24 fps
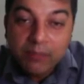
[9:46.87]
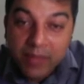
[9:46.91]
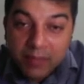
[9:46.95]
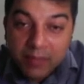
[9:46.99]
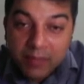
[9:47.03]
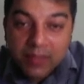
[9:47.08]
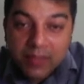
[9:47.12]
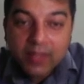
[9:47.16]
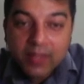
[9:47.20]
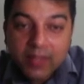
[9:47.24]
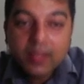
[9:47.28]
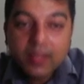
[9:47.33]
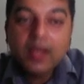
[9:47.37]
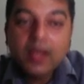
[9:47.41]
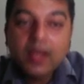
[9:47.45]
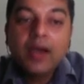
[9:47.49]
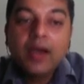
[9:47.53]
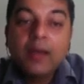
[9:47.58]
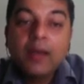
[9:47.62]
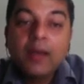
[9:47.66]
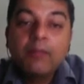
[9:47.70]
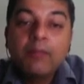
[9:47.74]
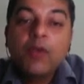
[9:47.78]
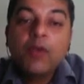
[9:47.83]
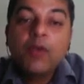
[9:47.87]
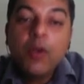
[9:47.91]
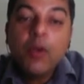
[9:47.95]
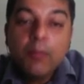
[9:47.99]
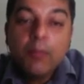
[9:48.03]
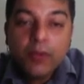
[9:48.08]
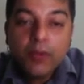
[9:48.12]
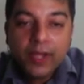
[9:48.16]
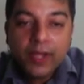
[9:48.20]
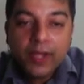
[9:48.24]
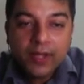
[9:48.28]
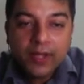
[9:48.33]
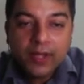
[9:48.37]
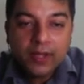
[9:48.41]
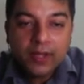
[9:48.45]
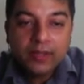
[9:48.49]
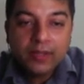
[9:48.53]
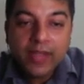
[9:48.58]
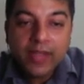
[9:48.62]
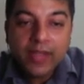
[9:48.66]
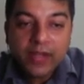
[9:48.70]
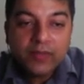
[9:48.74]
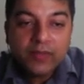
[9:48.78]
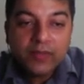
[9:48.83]
may be a component
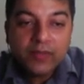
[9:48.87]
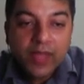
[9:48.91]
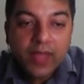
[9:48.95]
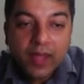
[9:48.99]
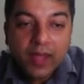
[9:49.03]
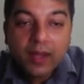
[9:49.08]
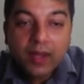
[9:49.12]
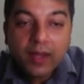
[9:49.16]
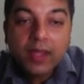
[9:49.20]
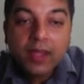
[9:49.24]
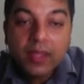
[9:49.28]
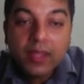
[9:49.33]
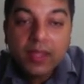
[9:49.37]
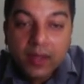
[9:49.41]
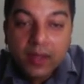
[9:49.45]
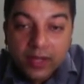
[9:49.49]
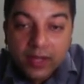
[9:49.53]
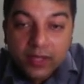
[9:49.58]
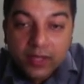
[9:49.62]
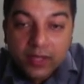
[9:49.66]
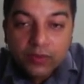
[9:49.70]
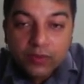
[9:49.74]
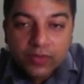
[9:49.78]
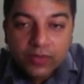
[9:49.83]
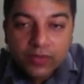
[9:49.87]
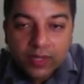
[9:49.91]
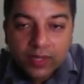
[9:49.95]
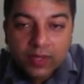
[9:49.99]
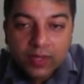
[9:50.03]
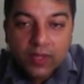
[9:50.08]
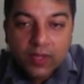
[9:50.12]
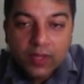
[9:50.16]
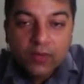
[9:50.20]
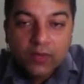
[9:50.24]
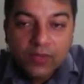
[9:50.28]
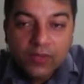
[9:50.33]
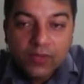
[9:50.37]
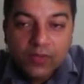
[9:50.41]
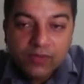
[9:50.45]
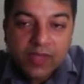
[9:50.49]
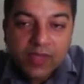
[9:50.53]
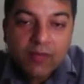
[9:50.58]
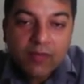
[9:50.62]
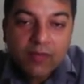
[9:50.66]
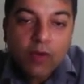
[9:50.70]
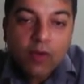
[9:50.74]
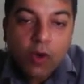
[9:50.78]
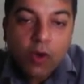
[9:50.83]
that we are reusing which we
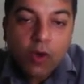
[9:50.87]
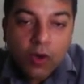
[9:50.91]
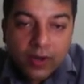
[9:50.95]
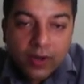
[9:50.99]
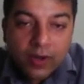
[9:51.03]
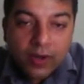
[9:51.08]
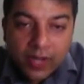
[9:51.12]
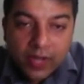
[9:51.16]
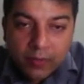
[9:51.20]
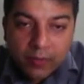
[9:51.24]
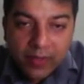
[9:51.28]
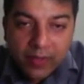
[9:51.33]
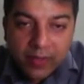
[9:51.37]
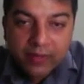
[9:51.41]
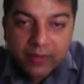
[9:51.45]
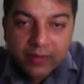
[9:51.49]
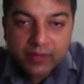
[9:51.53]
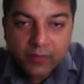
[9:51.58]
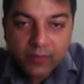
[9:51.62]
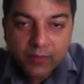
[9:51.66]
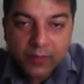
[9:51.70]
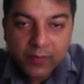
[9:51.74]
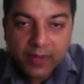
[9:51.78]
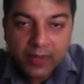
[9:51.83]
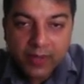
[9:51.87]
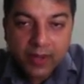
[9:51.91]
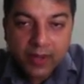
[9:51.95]
have already made somewhere